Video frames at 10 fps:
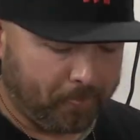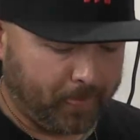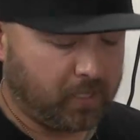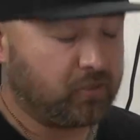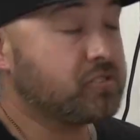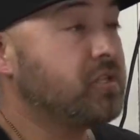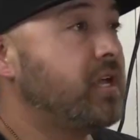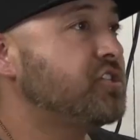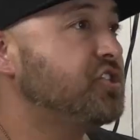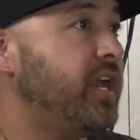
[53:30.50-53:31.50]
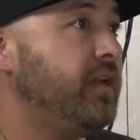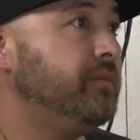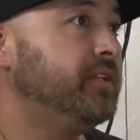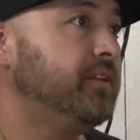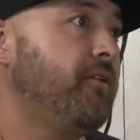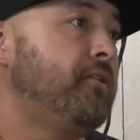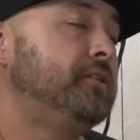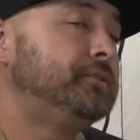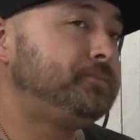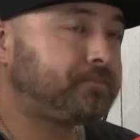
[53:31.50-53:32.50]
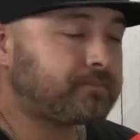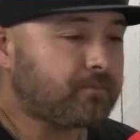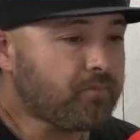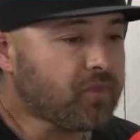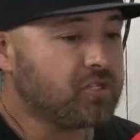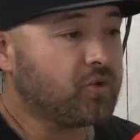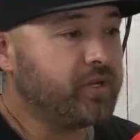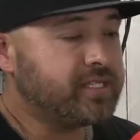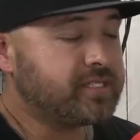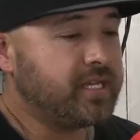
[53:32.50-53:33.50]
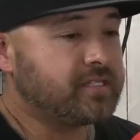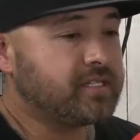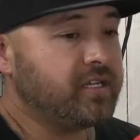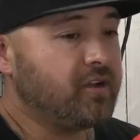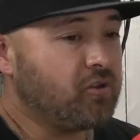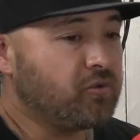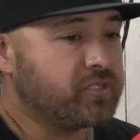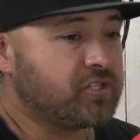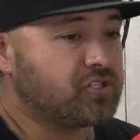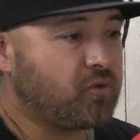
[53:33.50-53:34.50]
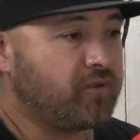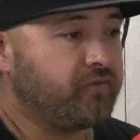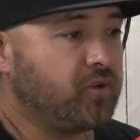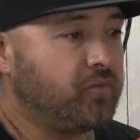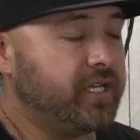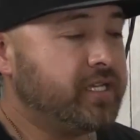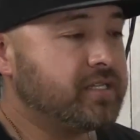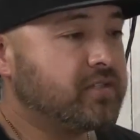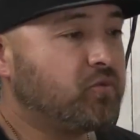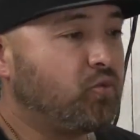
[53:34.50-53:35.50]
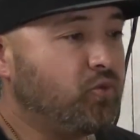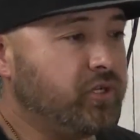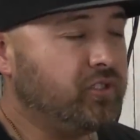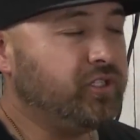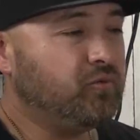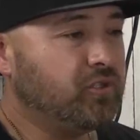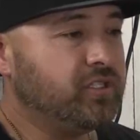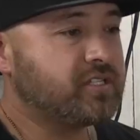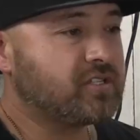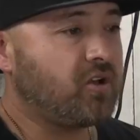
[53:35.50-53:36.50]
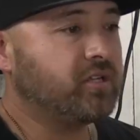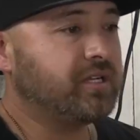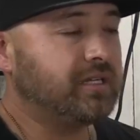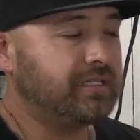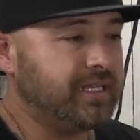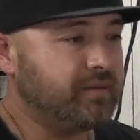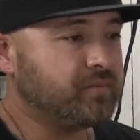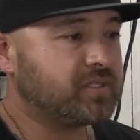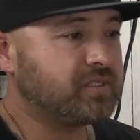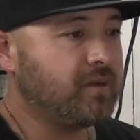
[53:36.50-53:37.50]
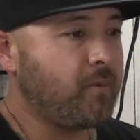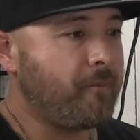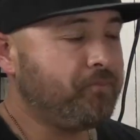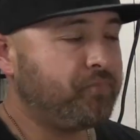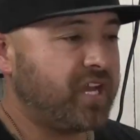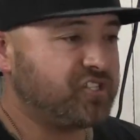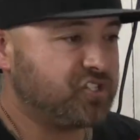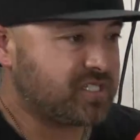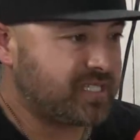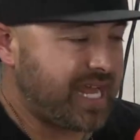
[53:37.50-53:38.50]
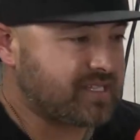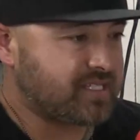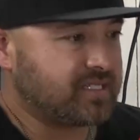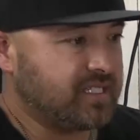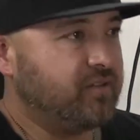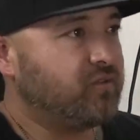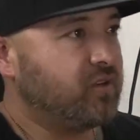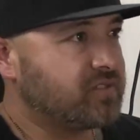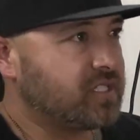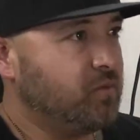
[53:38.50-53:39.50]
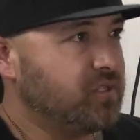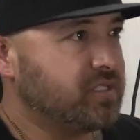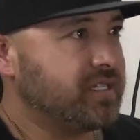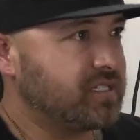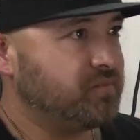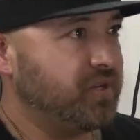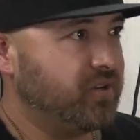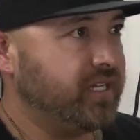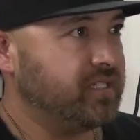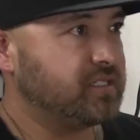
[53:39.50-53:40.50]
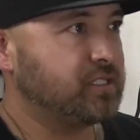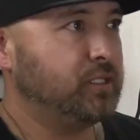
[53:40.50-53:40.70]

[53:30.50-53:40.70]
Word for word: you know there's a lot of shame and yeah. So it's it's a, although it's a short film, it is a really really solid glimpse at just that sliver of someone's experience.